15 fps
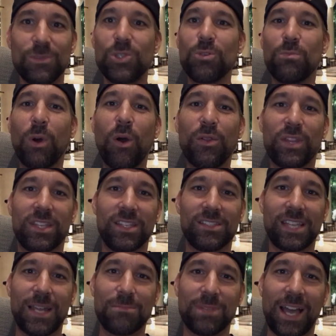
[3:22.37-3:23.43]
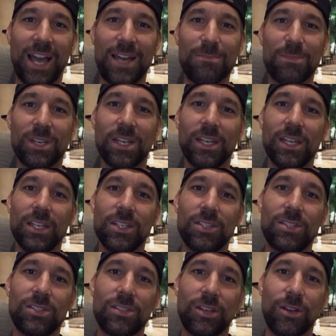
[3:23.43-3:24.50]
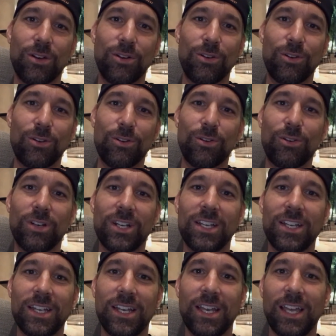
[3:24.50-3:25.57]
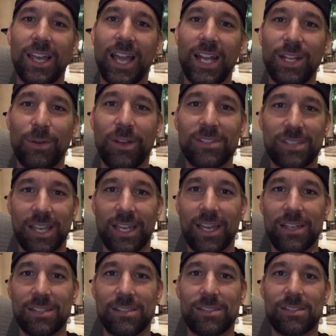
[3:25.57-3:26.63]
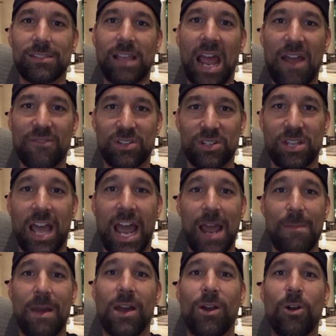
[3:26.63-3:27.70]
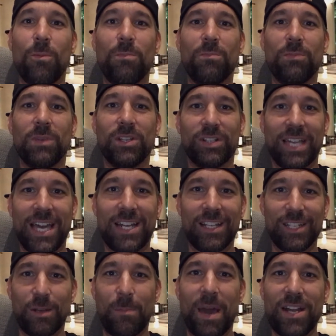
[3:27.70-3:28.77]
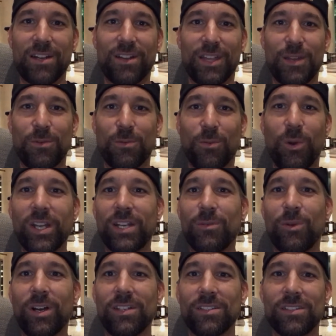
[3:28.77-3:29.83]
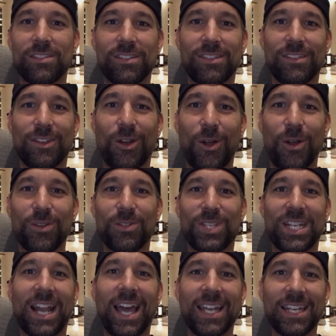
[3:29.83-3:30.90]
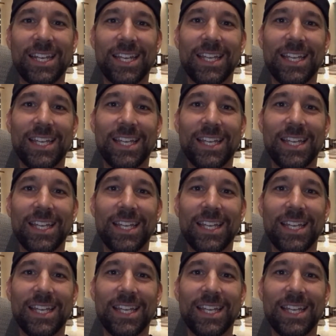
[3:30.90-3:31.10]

do both at the same time. So anyways, I guess after time, I hope it'll get a little better than what it was tonight.